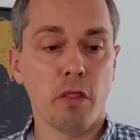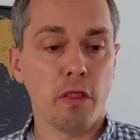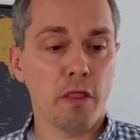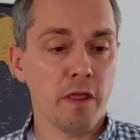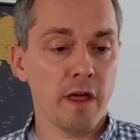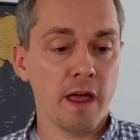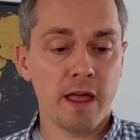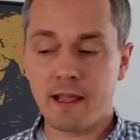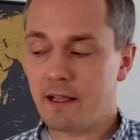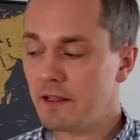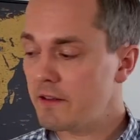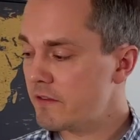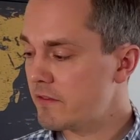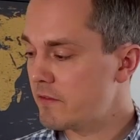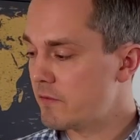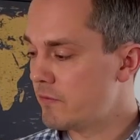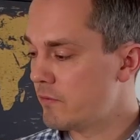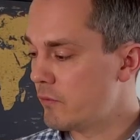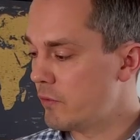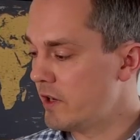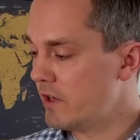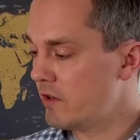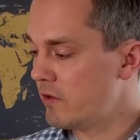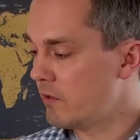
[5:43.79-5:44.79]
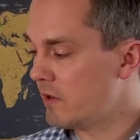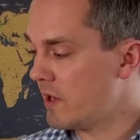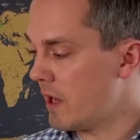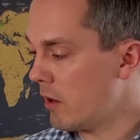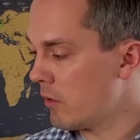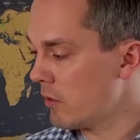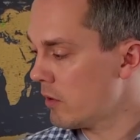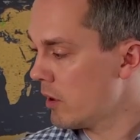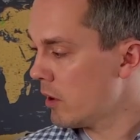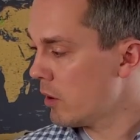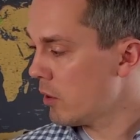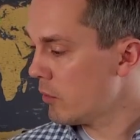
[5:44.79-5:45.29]
on Thangs, free to
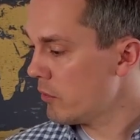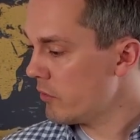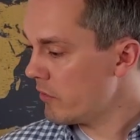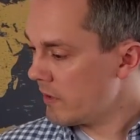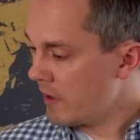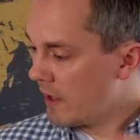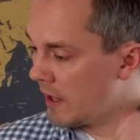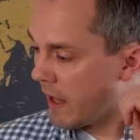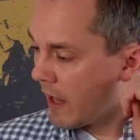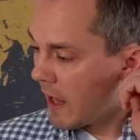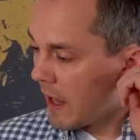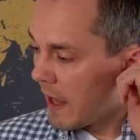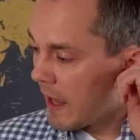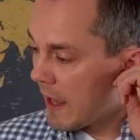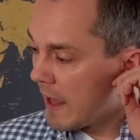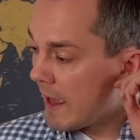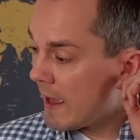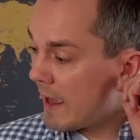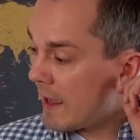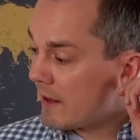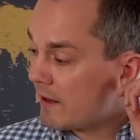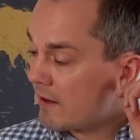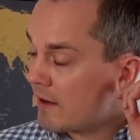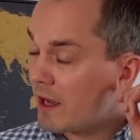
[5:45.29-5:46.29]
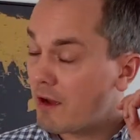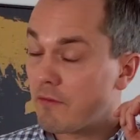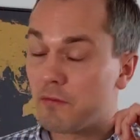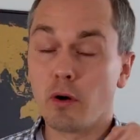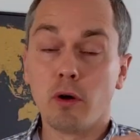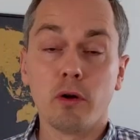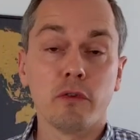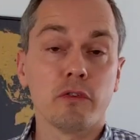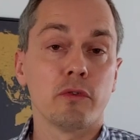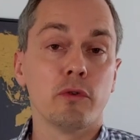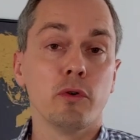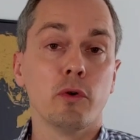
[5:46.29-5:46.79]
download. And I've
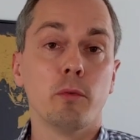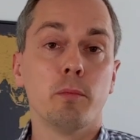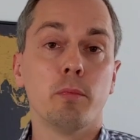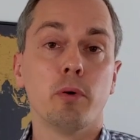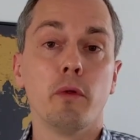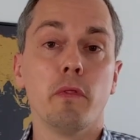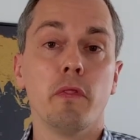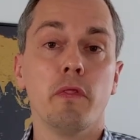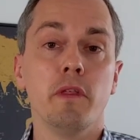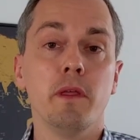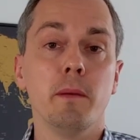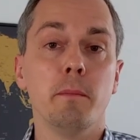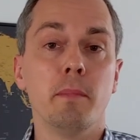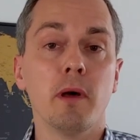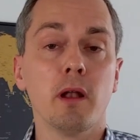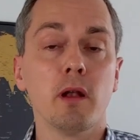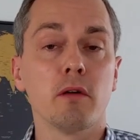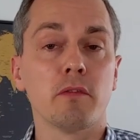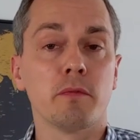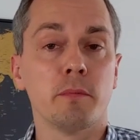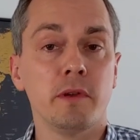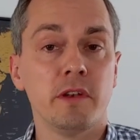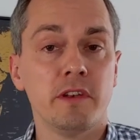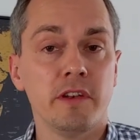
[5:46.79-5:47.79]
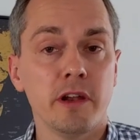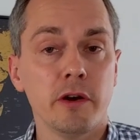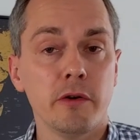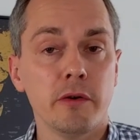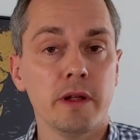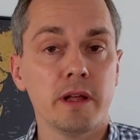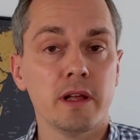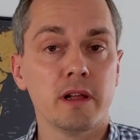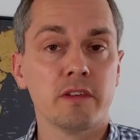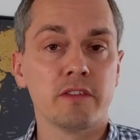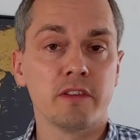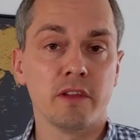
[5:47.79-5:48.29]
also put the bill of
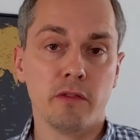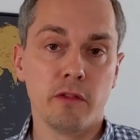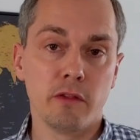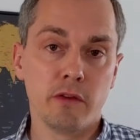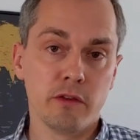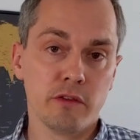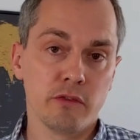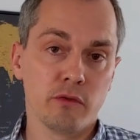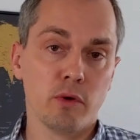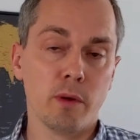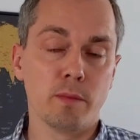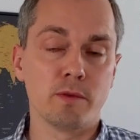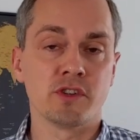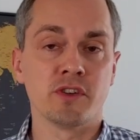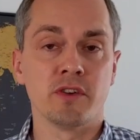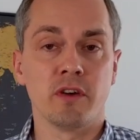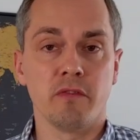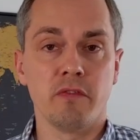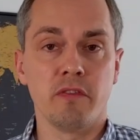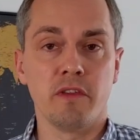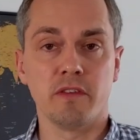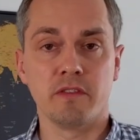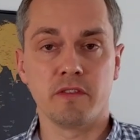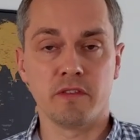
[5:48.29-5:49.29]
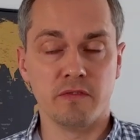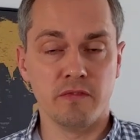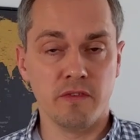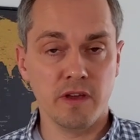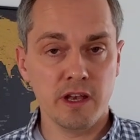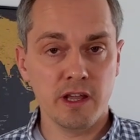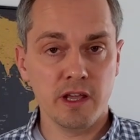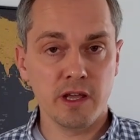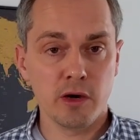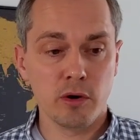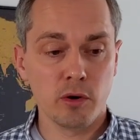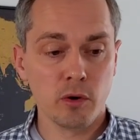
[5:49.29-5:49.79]
materials in the description of this
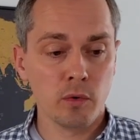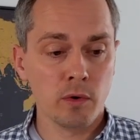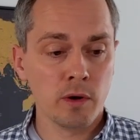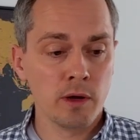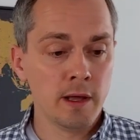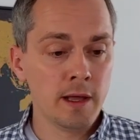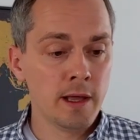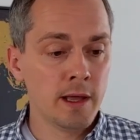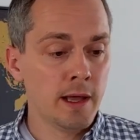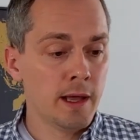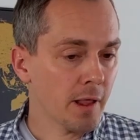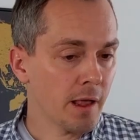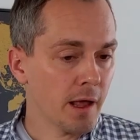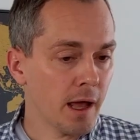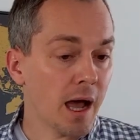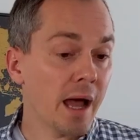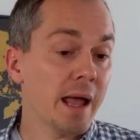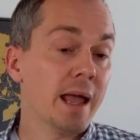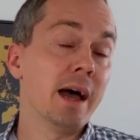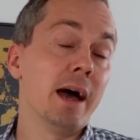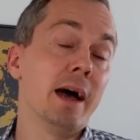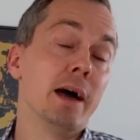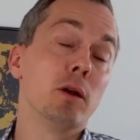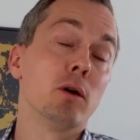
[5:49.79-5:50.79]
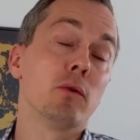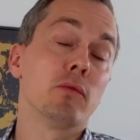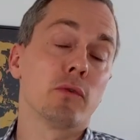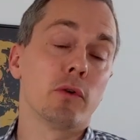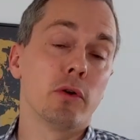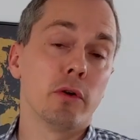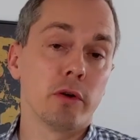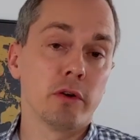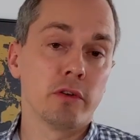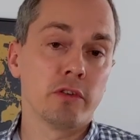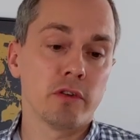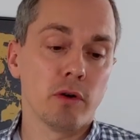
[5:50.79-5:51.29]
video. Ah yeah, and of
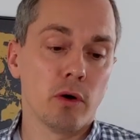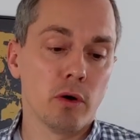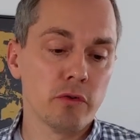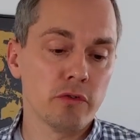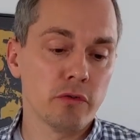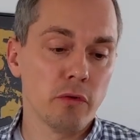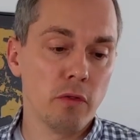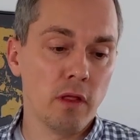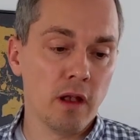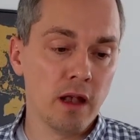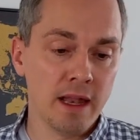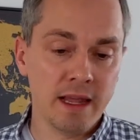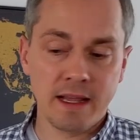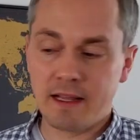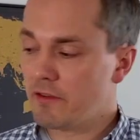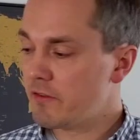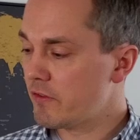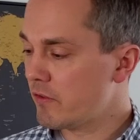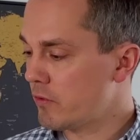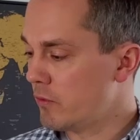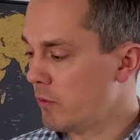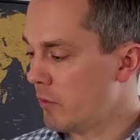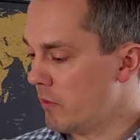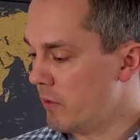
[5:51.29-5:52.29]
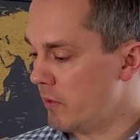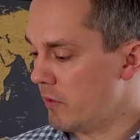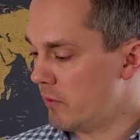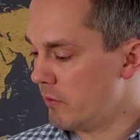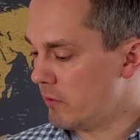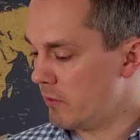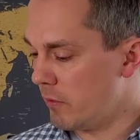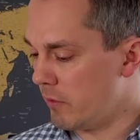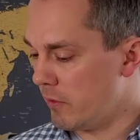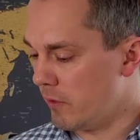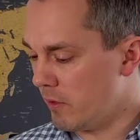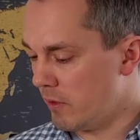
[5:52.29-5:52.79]
course also the links to
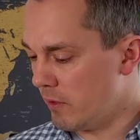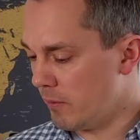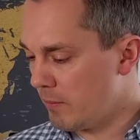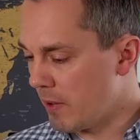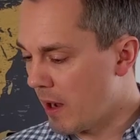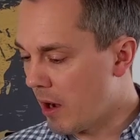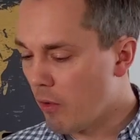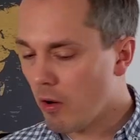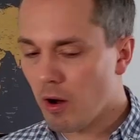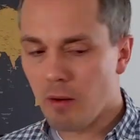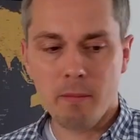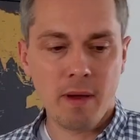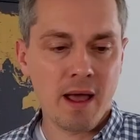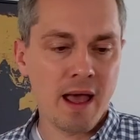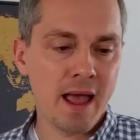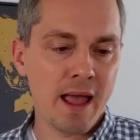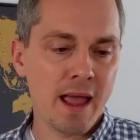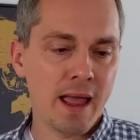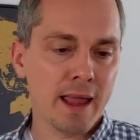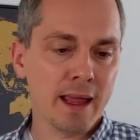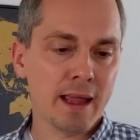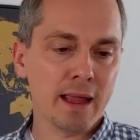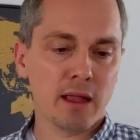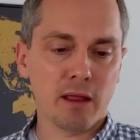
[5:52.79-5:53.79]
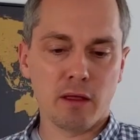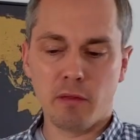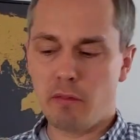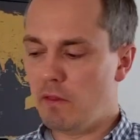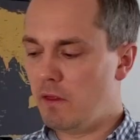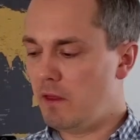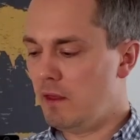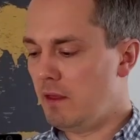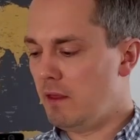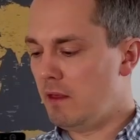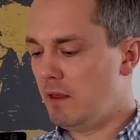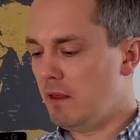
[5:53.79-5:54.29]
the, to the power bank,
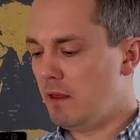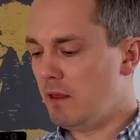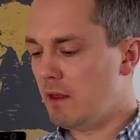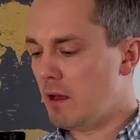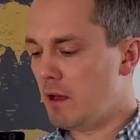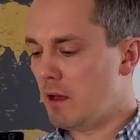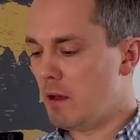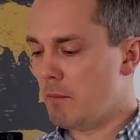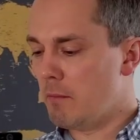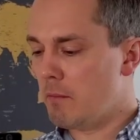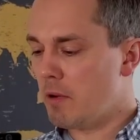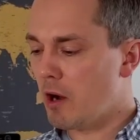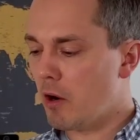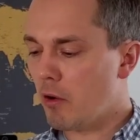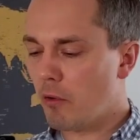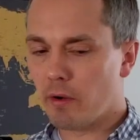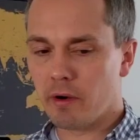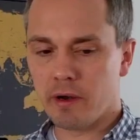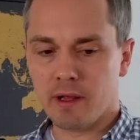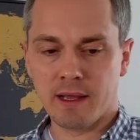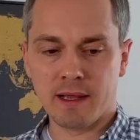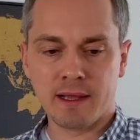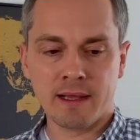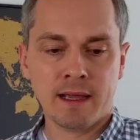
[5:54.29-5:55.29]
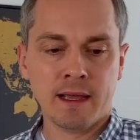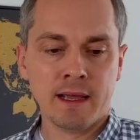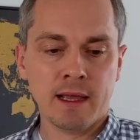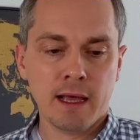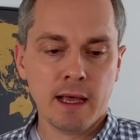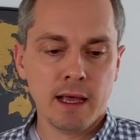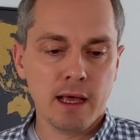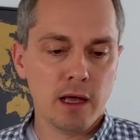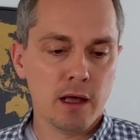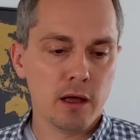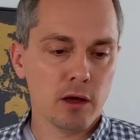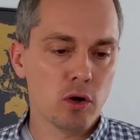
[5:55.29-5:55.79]
the um, powering
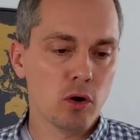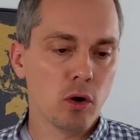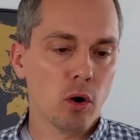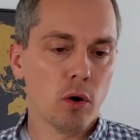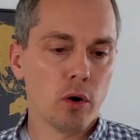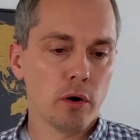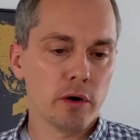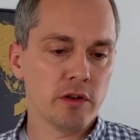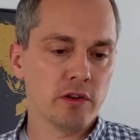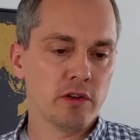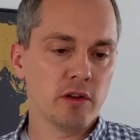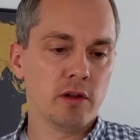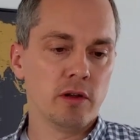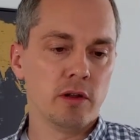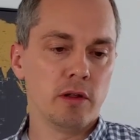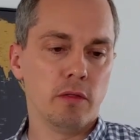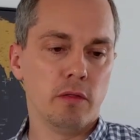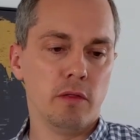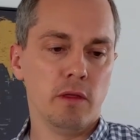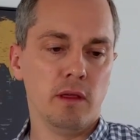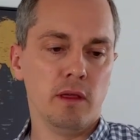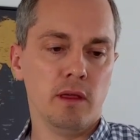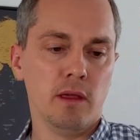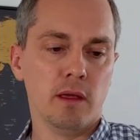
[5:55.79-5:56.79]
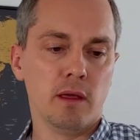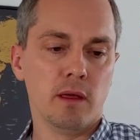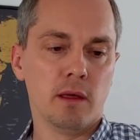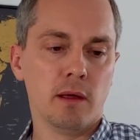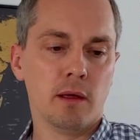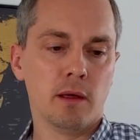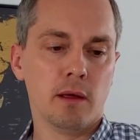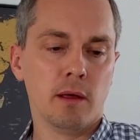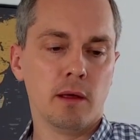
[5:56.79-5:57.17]
uh, cord, the